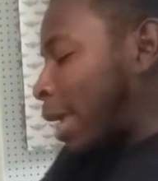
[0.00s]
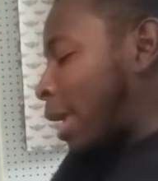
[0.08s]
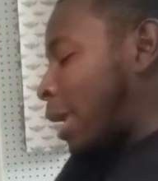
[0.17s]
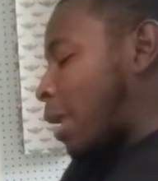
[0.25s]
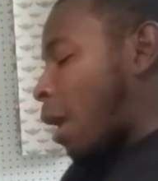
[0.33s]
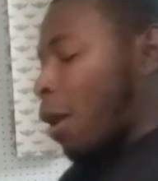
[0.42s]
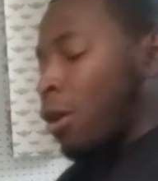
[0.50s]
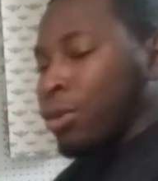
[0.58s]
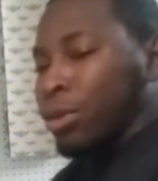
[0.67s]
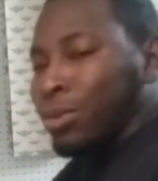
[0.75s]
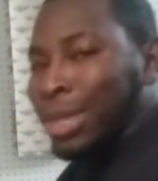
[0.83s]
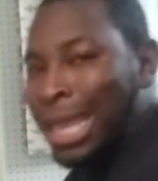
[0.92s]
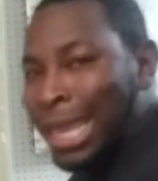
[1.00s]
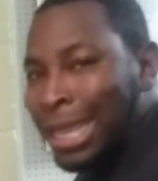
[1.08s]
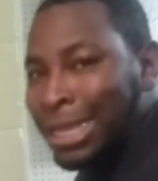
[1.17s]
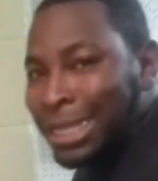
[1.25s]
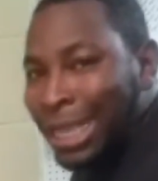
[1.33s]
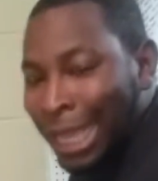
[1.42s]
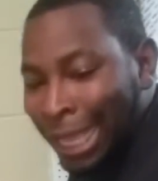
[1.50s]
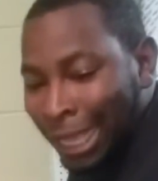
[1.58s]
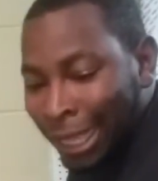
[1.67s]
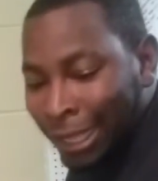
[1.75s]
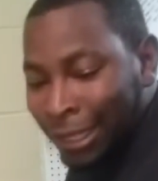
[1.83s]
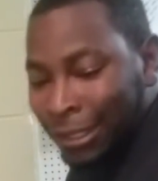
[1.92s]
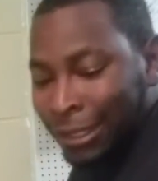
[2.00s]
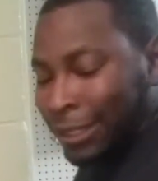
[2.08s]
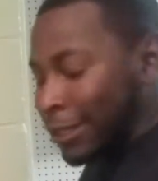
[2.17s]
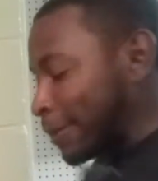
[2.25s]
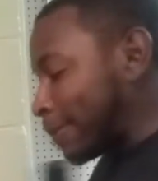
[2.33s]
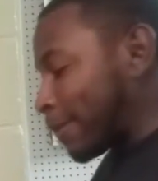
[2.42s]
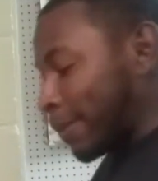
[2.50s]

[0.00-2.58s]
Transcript: And all you need is